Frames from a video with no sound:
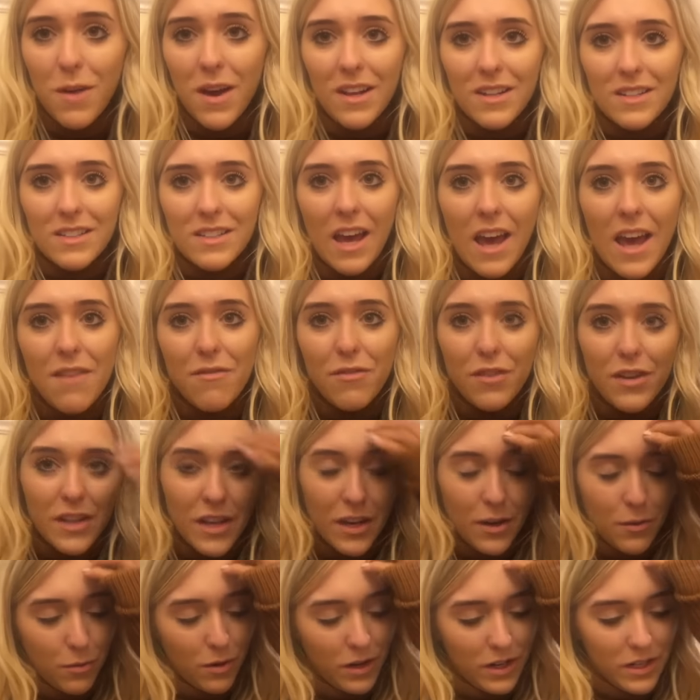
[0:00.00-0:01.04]
and every
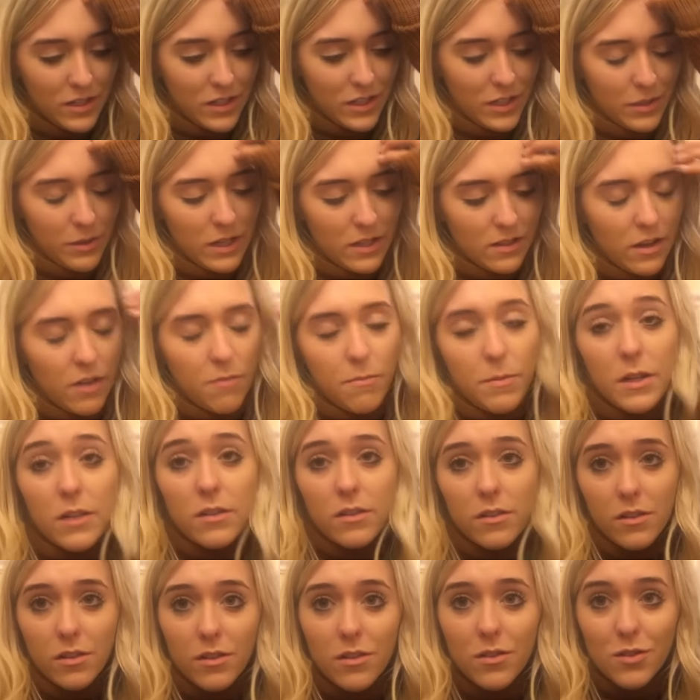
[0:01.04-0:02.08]
year what I do is, I've been
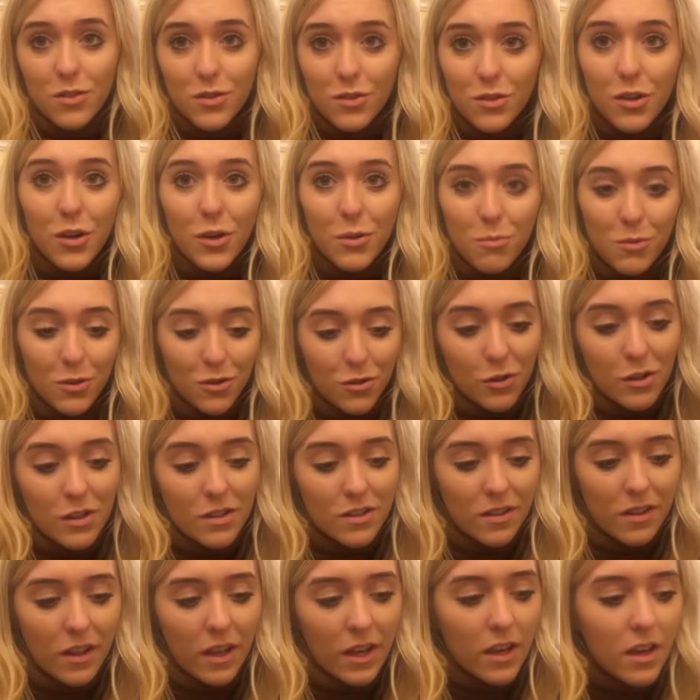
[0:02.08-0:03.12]
doing it so much
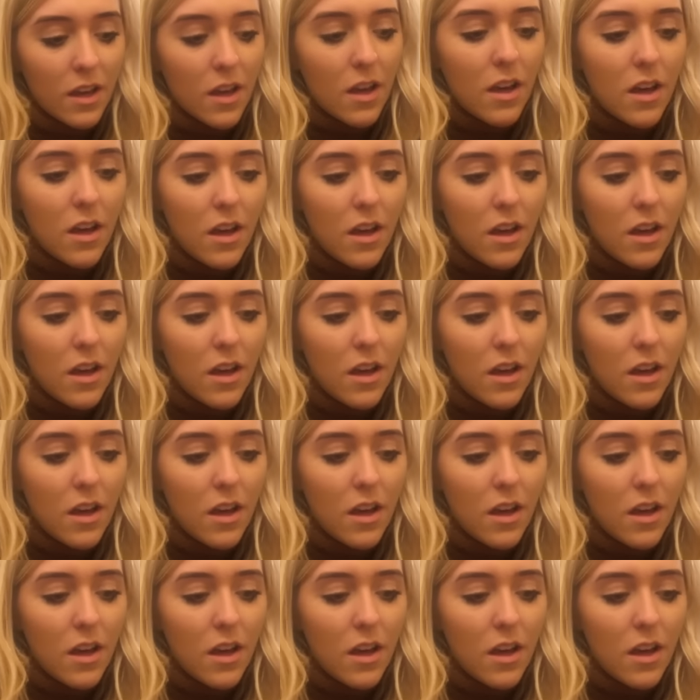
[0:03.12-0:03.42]
recently,